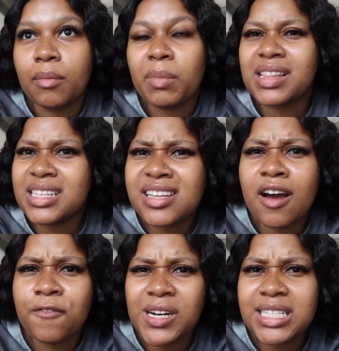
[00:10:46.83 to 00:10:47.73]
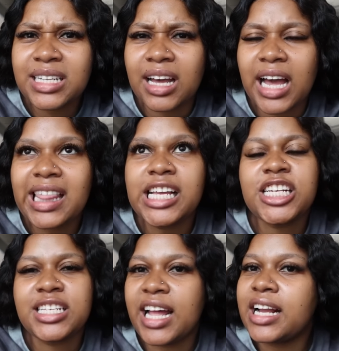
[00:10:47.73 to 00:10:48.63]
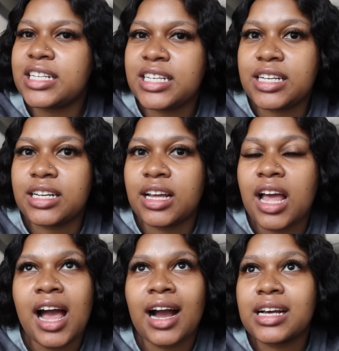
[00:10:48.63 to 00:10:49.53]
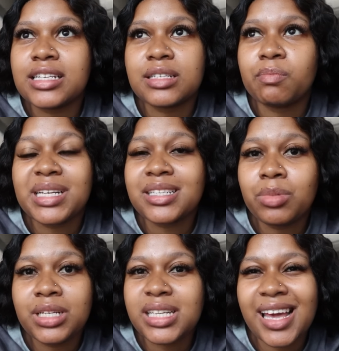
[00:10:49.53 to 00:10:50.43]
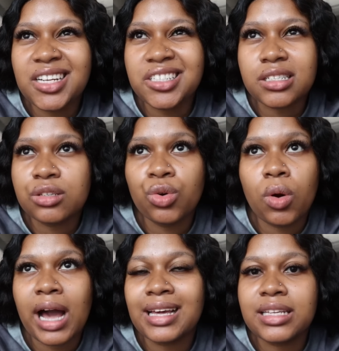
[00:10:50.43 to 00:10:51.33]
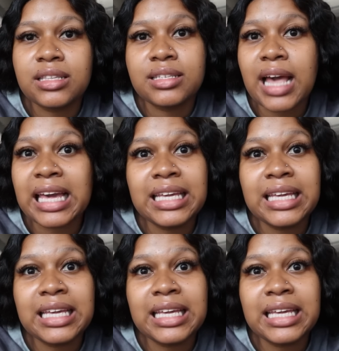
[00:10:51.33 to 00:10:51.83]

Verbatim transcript: But this is her first year. I think she's 19. Guys, my siblings' ages. Yo, agits.